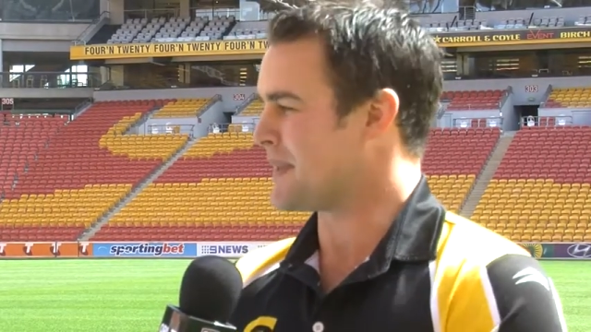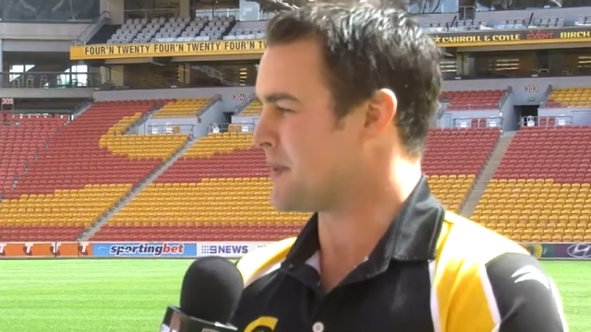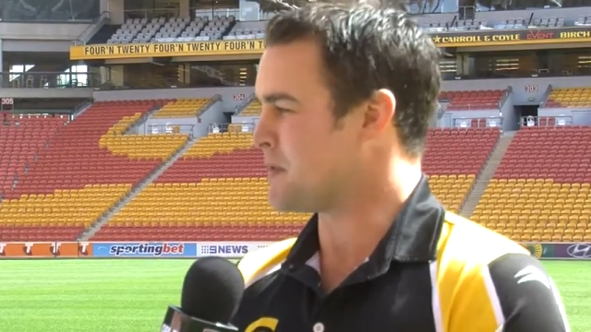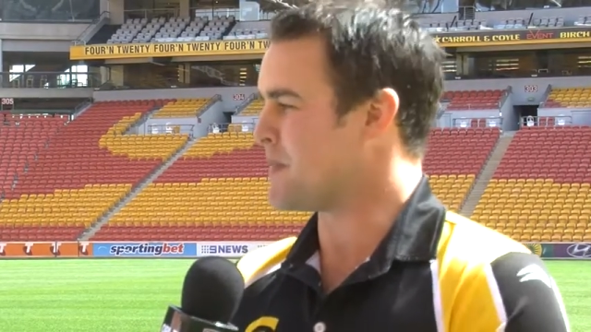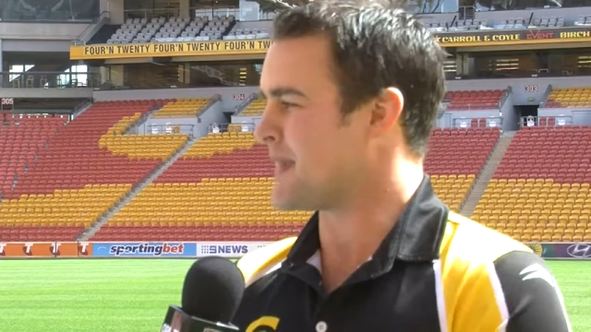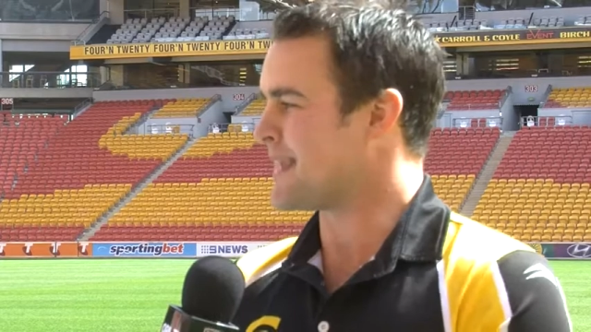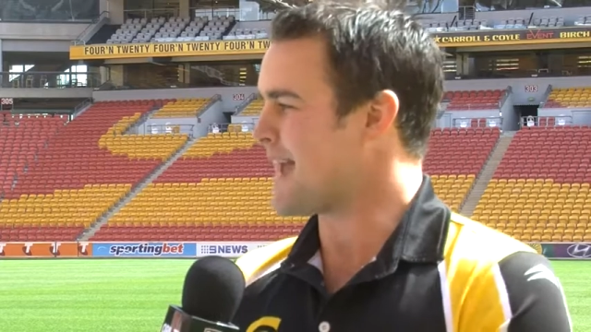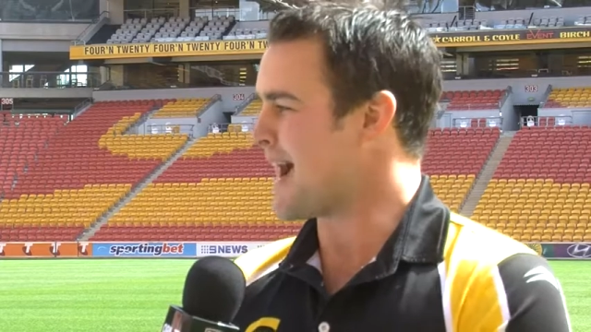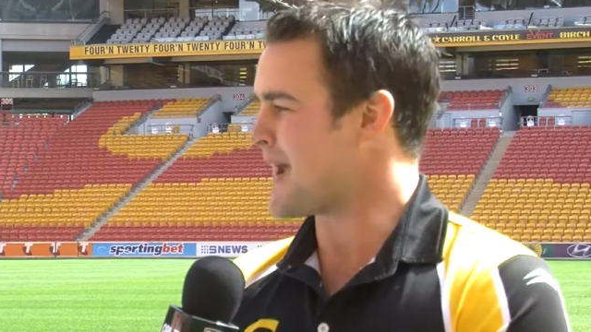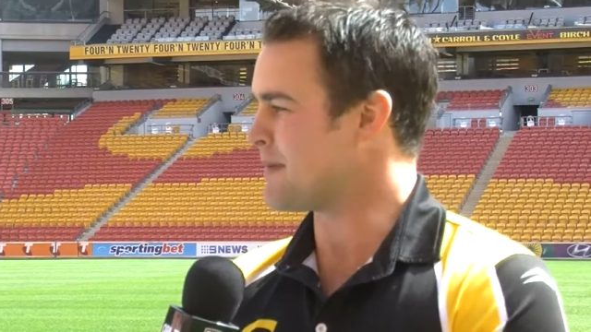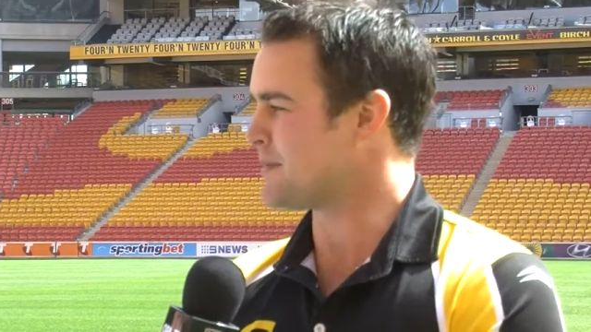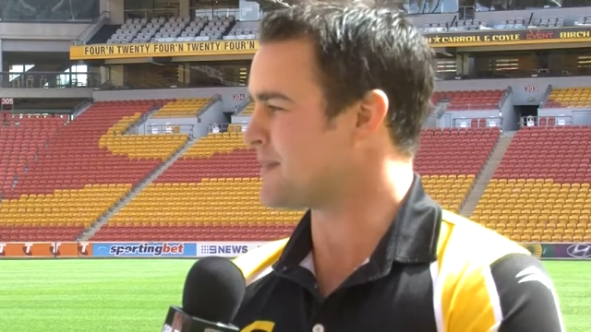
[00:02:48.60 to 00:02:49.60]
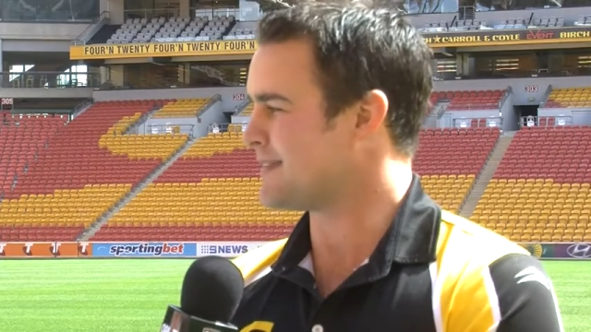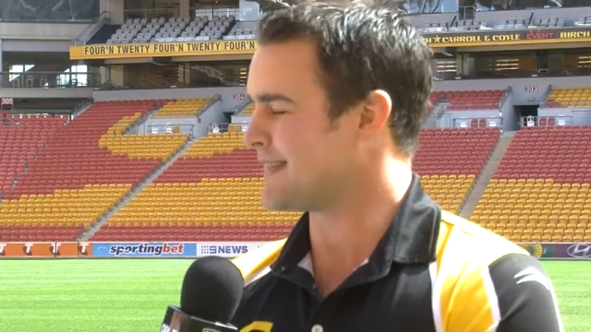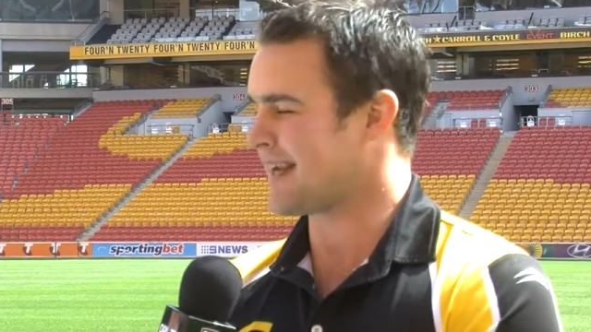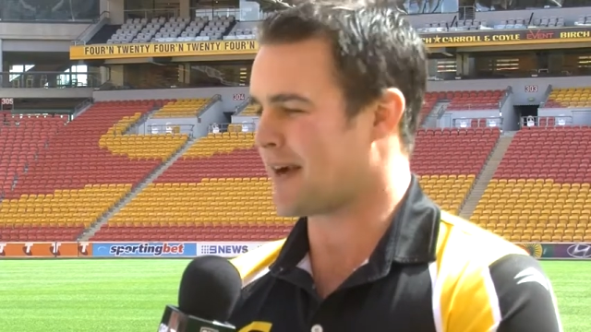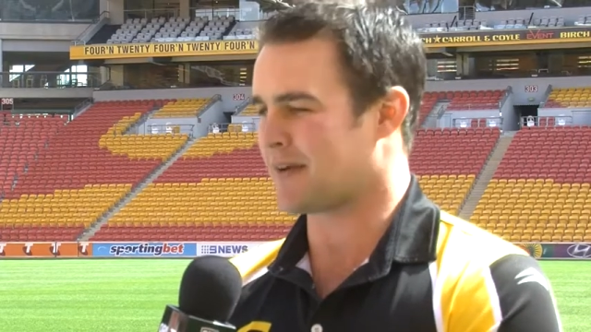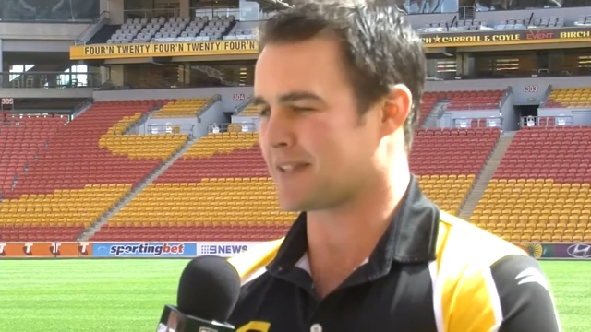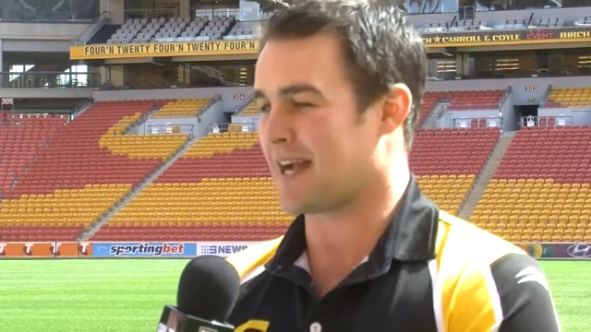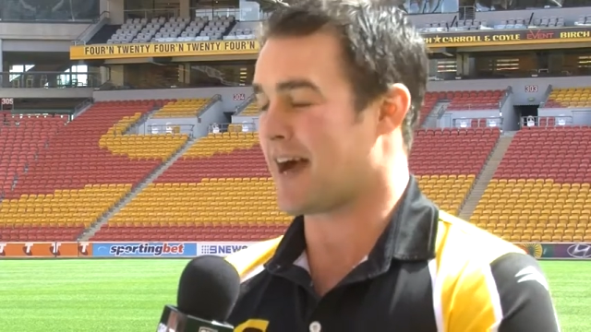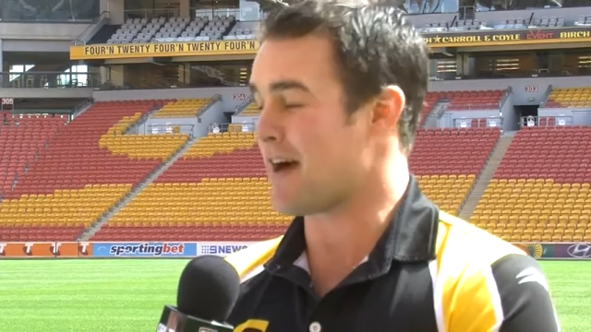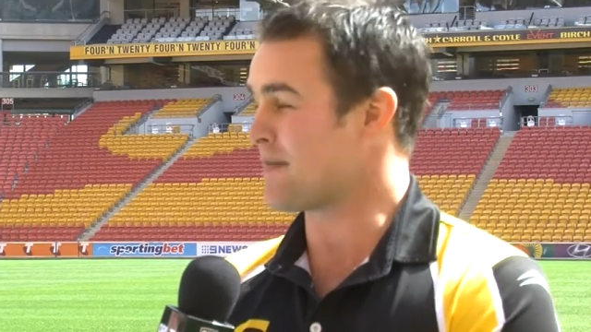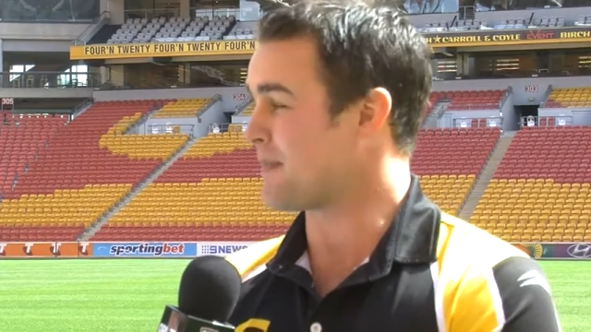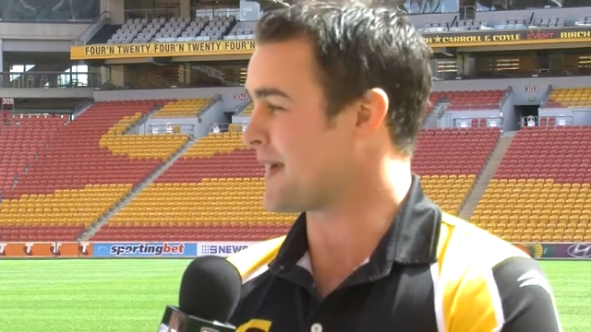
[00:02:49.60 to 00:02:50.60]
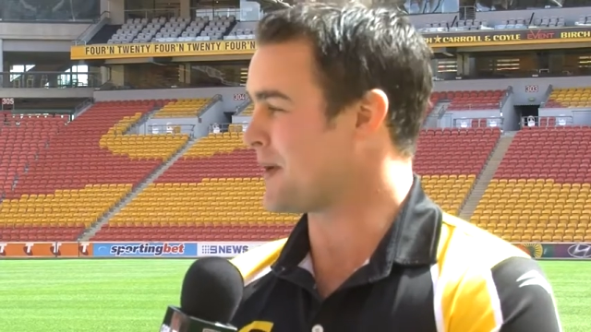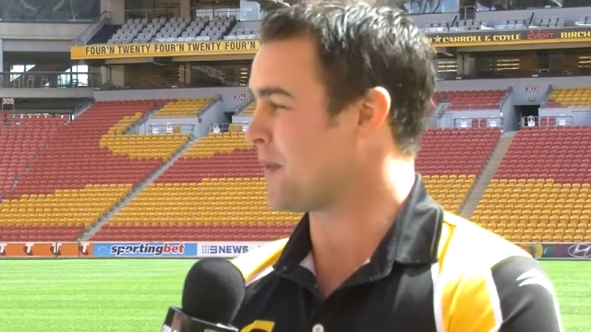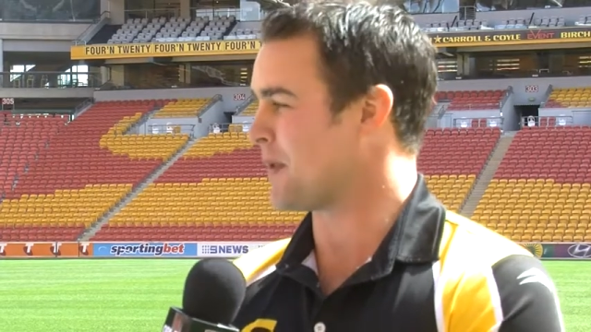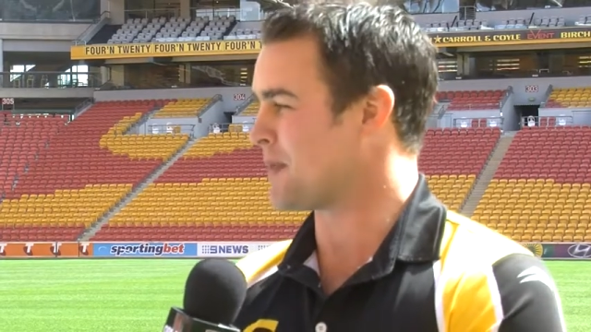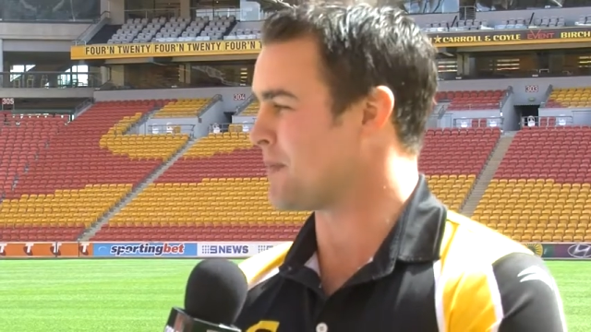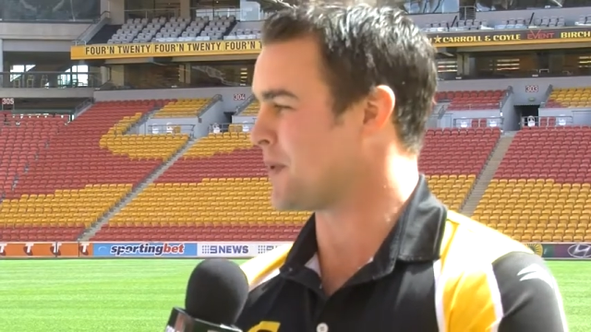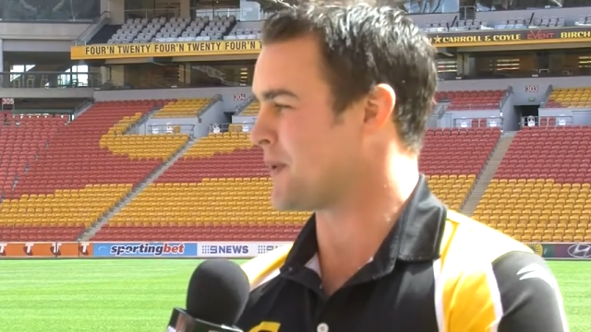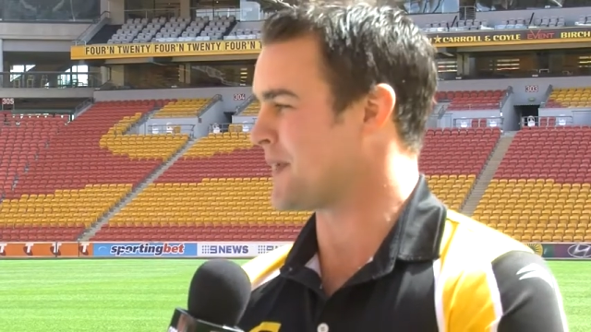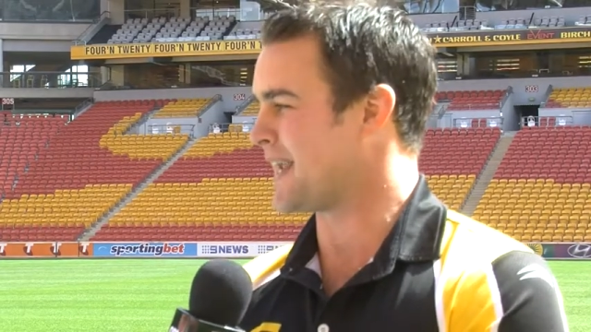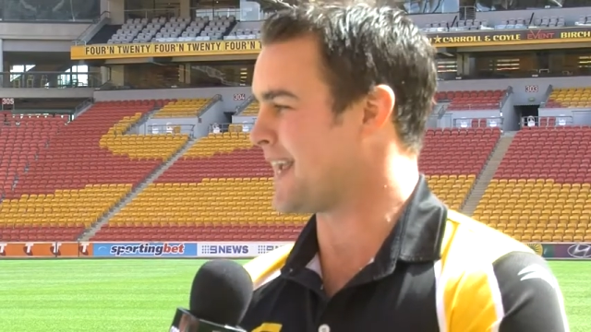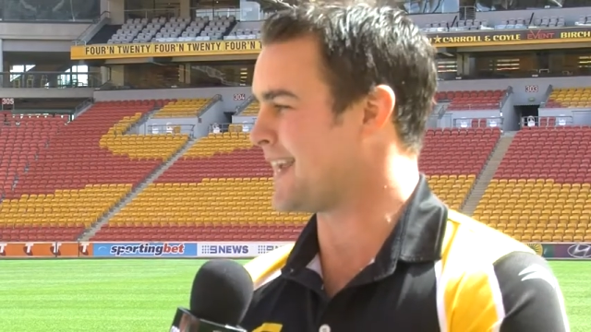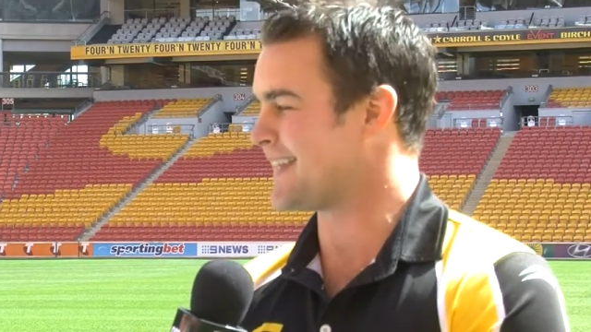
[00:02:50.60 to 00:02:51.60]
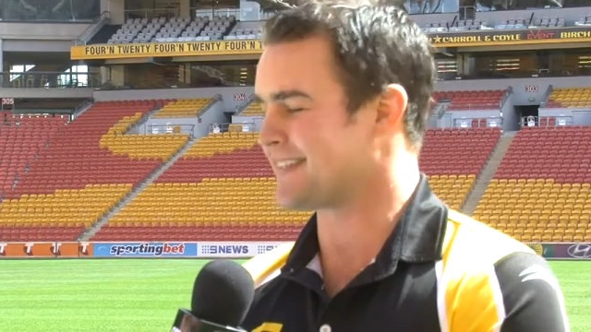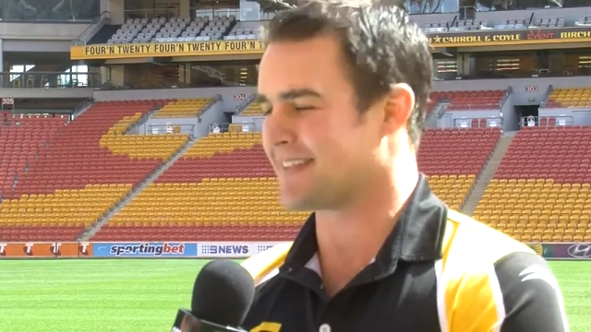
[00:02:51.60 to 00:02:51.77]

the big games, you know, as a halfback, you want the ball in your hands,